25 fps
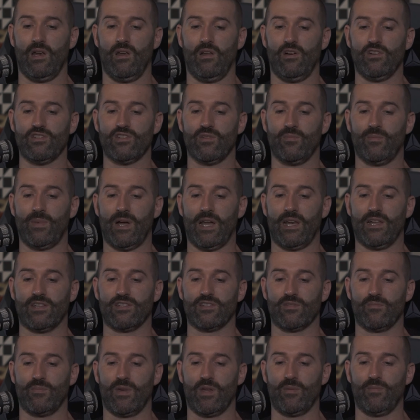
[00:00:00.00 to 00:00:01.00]
loss of
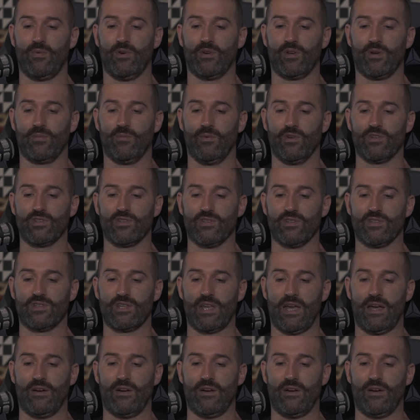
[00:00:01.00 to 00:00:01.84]
balance may put your muscles